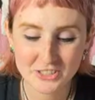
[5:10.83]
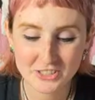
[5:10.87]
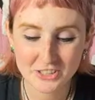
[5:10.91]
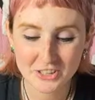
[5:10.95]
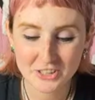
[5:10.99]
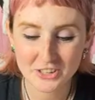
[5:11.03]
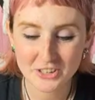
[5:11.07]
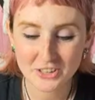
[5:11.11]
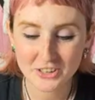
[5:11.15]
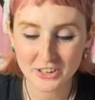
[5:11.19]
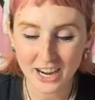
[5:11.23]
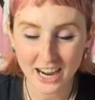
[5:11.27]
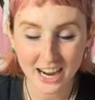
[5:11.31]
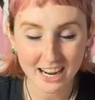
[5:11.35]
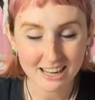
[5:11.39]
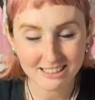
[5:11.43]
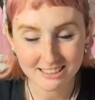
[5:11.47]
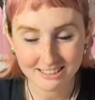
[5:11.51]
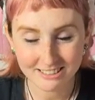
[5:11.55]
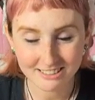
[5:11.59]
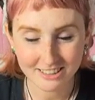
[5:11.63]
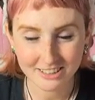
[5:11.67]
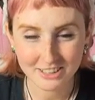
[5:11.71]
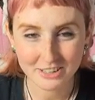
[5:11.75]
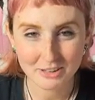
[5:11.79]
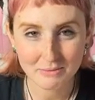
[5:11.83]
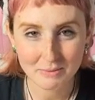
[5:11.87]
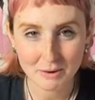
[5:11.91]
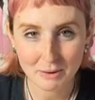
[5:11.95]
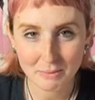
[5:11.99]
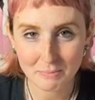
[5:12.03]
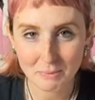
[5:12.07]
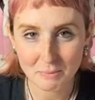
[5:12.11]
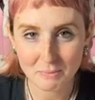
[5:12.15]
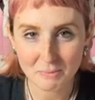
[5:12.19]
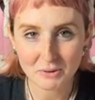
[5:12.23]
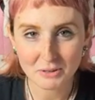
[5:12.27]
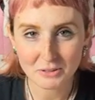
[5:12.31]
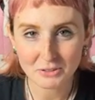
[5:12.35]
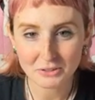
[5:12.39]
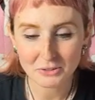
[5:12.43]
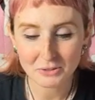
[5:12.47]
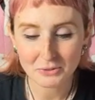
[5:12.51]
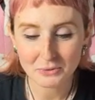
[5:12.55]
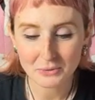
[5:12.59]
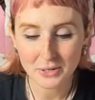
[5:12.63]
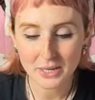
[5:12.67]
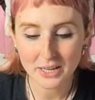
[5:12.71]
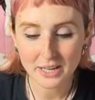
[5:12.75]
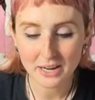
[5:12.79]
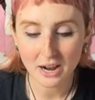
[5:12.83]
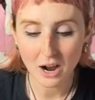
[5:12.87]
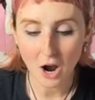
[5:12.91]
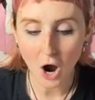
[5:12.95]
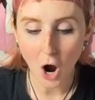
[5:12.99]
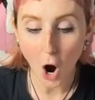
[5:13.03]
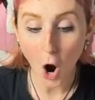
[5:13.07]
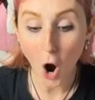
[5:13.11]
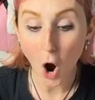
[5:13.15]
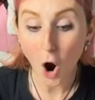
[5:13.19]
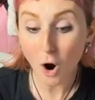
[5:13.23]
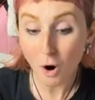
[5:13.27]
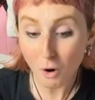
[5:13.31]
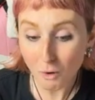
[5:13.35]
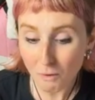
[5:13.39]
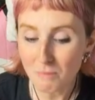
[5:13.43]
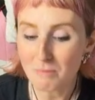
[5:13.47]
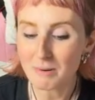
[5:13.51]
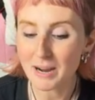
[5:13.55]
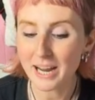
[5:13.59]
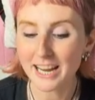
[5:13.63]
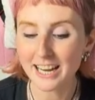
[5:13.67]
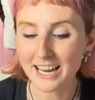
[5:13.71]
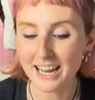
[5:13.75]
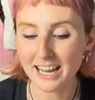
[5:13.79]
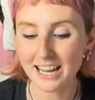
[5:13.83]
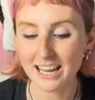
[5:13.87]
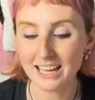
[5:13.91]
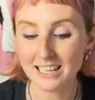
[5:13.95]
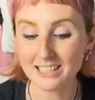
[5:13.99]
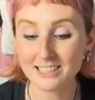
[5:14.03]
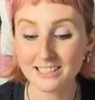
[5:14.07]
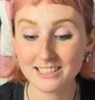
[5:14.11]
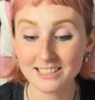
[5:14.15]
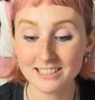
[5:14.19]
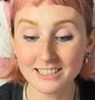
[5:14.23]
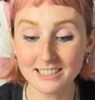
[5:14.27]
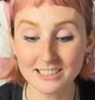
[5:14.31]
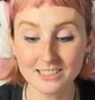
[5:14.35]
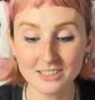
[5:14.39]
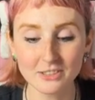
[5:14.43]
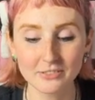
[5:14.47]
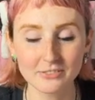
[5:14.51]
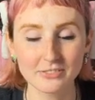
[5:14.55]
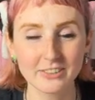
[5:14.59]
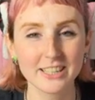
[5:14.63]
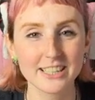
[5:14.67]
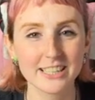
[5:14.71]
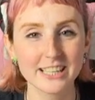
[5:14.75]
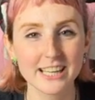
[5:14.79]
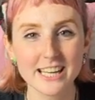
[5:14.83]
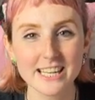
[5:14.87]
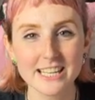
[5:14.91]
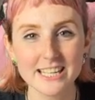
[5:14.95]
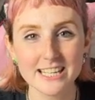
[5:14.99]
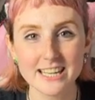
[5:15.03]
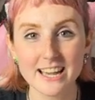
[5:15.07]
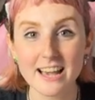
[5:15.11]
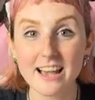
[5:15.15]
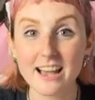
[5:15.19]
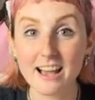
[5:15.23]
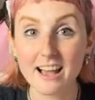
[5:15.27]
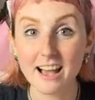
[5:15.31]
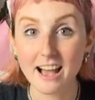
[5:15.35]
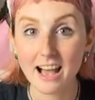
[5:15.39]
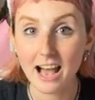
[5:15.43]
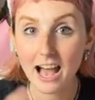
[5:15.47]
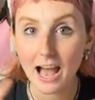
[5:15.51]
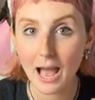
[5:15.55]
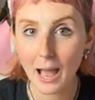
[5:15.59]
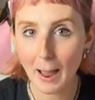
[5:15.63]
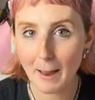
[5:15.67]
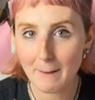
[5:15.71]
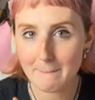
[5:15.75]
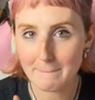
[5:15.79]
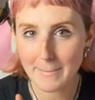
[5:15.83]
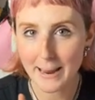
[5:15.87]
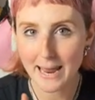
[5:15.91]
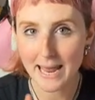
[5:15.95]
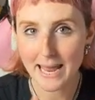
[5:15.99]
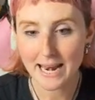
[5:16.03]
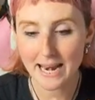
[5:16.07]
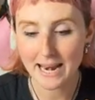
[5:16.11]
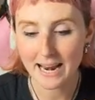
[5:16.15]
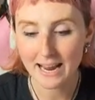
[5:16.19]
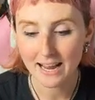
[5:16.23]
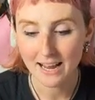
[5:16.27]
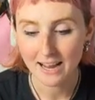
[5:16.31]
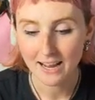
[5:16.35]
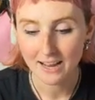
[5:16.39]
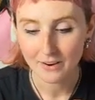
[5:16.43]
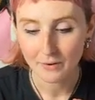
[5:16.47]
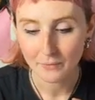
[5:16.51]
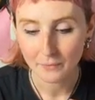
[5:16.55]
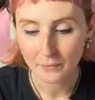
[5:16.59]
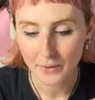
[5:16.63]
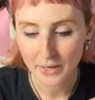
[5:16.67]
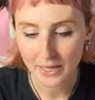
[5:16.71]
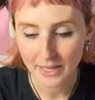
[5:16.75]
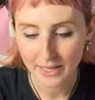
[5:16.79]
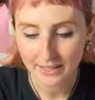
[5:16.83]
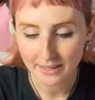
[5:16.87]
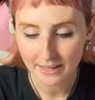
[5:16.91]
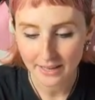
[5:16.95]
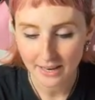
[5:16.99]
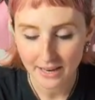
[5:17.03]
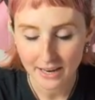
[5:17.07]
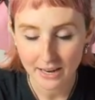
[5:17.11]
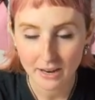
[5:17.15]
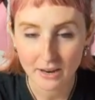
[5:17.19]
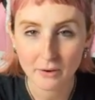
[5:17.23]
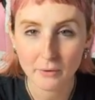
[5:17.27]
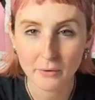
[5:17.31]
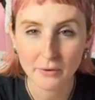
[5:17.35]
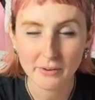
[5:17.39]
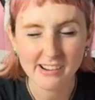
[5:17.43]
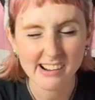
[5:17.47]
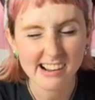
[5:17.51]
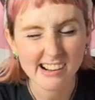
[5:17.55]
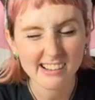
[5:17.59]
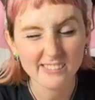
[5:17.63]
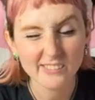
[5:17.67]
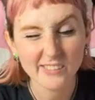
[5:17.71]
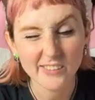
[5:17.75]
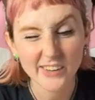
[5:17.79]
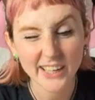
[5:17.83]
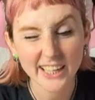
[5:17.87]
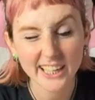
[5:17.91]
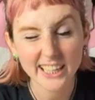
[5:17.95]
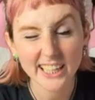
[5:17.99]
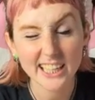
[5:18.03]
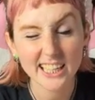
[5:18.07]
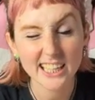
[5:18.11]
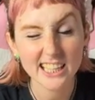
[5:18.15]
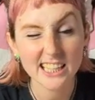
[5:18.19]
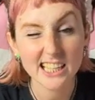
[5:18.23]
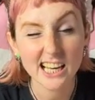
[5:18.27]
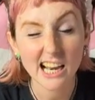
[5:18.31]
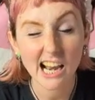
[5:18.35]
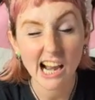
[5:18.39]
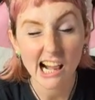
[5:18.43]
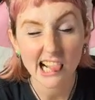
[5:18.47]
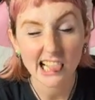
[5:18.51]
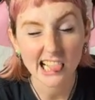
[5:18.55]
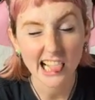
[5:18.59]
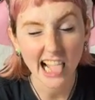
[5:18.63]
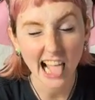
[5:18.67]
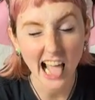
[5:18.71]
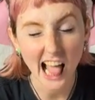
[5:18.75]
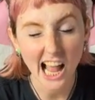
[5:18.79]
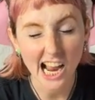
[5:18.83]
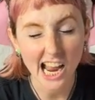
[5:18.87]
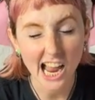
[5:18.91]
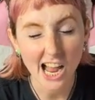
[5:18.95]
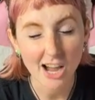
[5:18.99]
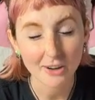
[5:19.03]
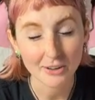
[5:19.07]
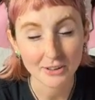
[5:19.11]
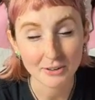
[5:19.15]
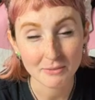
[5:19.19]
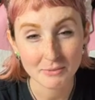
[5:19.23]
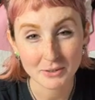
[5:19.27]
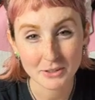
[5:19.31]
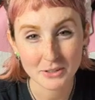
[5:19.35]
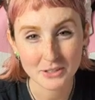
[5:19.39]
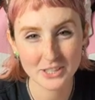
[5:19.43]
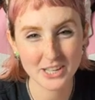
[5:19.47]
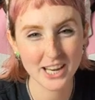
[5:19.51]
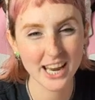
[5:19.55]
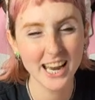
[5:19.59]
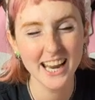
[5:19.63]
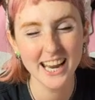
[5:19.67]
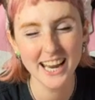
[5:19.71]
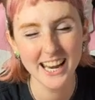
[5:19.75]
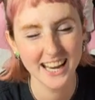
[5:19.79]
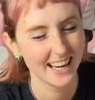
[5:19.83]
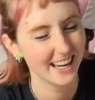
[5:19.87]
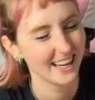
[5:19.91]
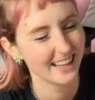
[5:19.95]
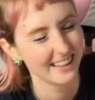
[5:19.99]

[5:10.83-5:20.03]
So I started my proposal with, oh my god, such a funny idea, I'm in, with a winky tongue out emoji.